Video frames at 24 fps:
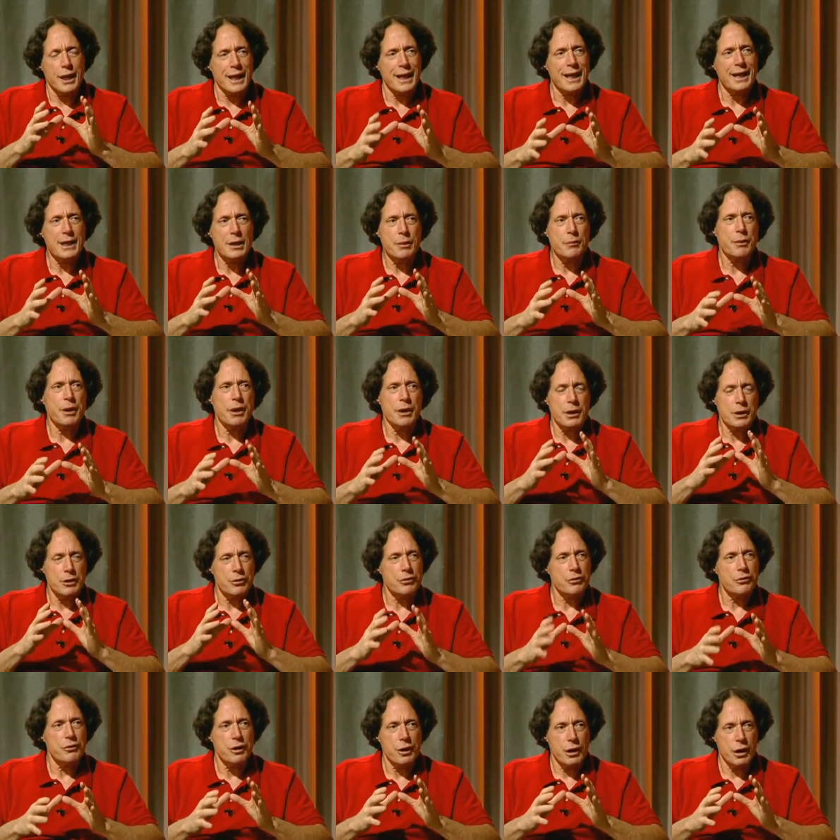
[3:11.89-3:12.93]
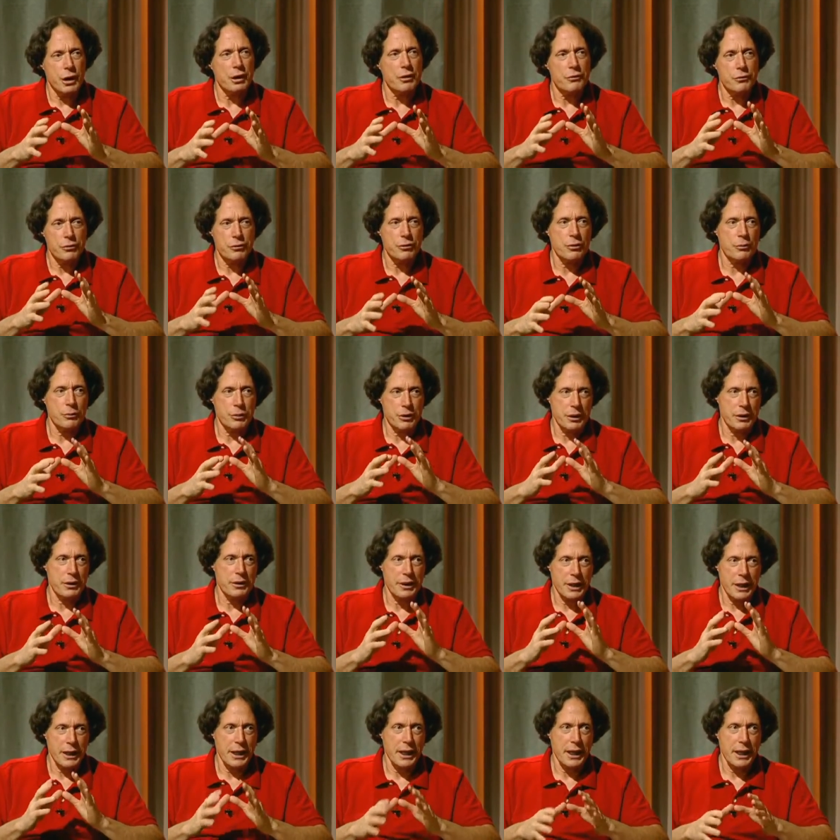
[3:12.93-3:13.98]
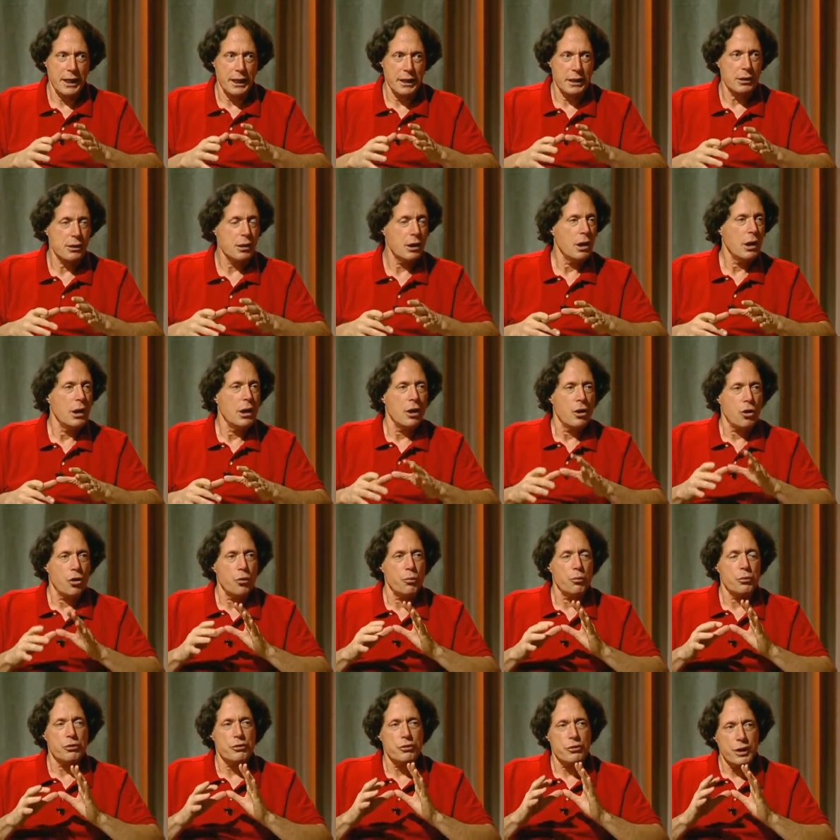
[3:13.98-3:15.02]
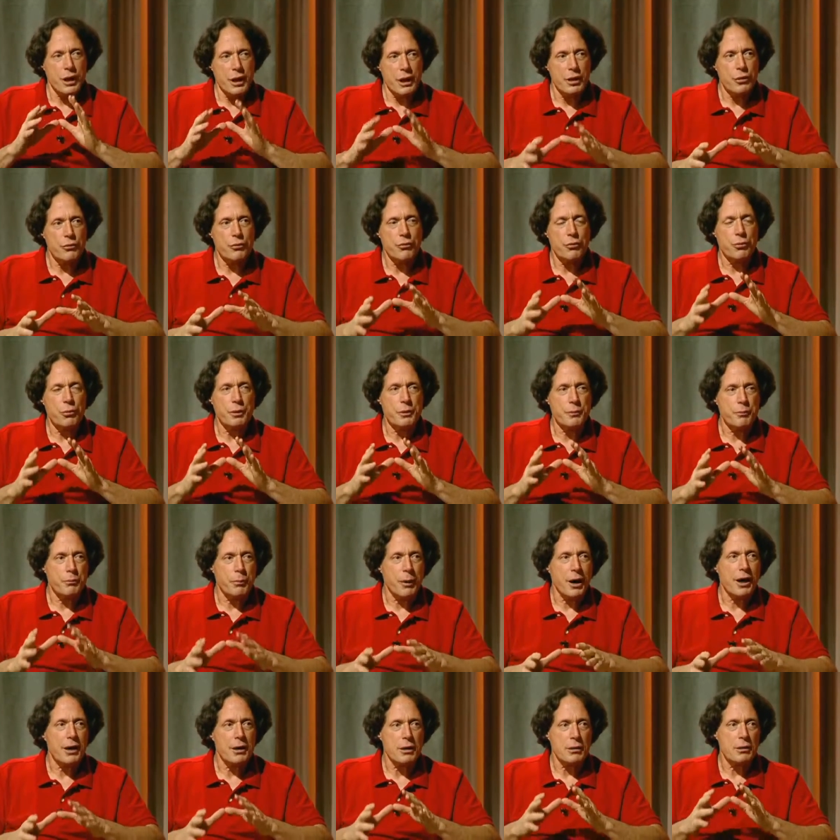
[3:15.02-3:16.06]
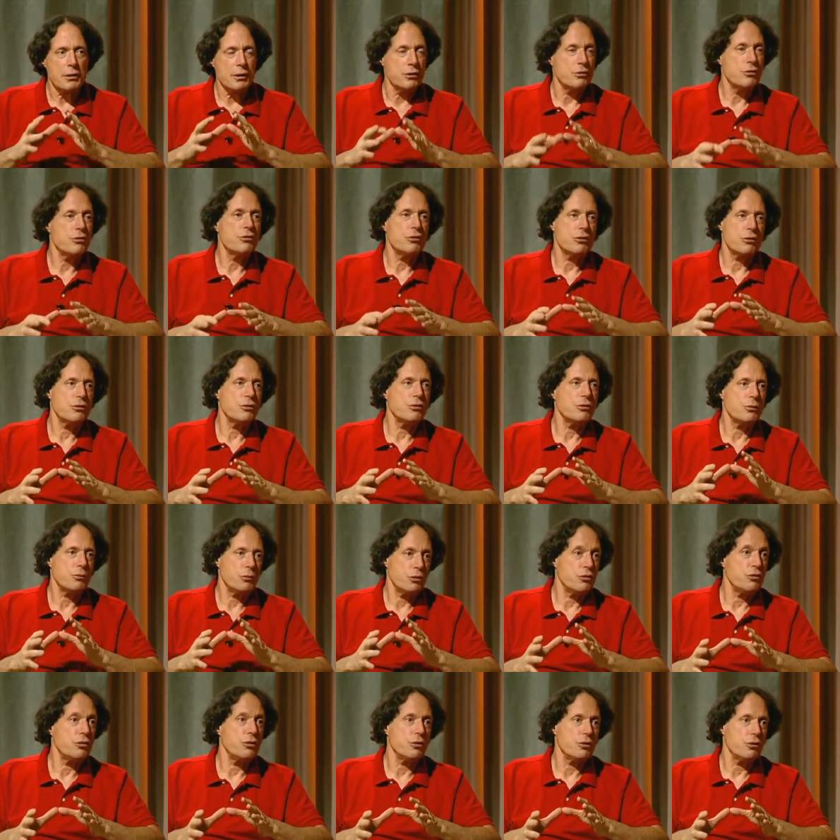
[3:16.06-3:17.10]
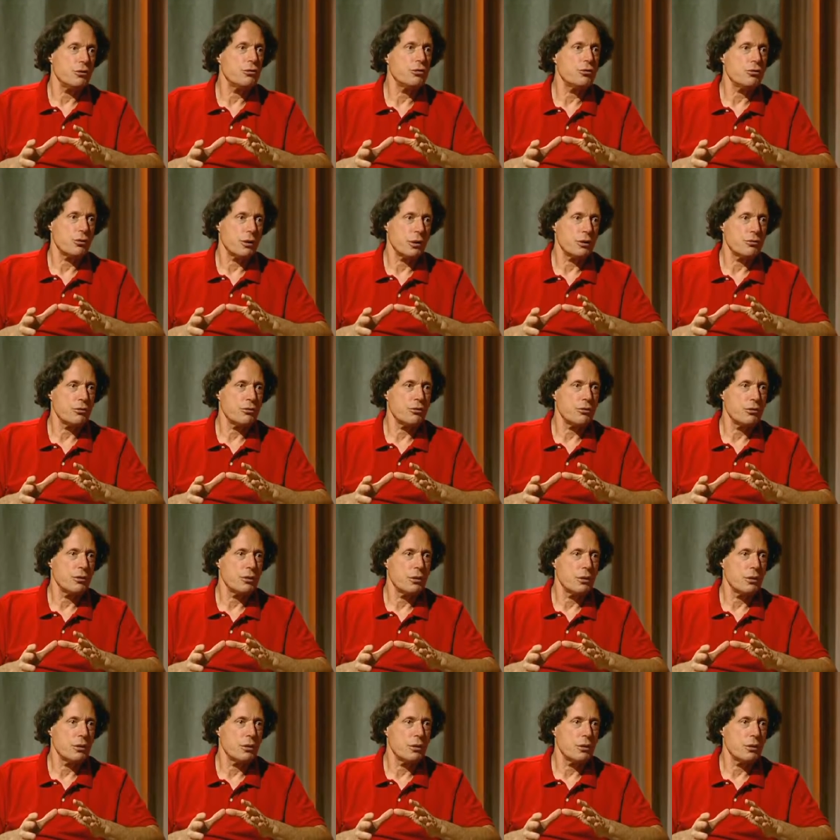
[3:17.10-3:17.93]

anybody is thinking of somebody they hate, almost every bodily system is in distress.